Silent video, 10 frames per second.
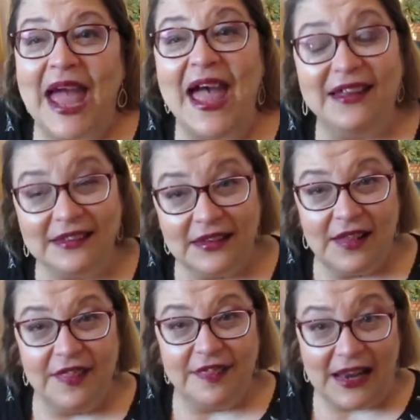And
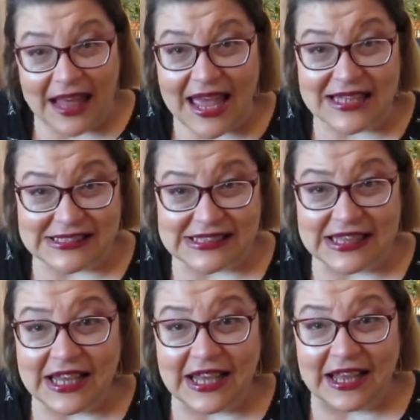the last
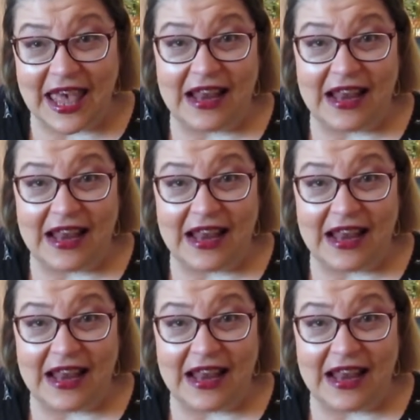thing,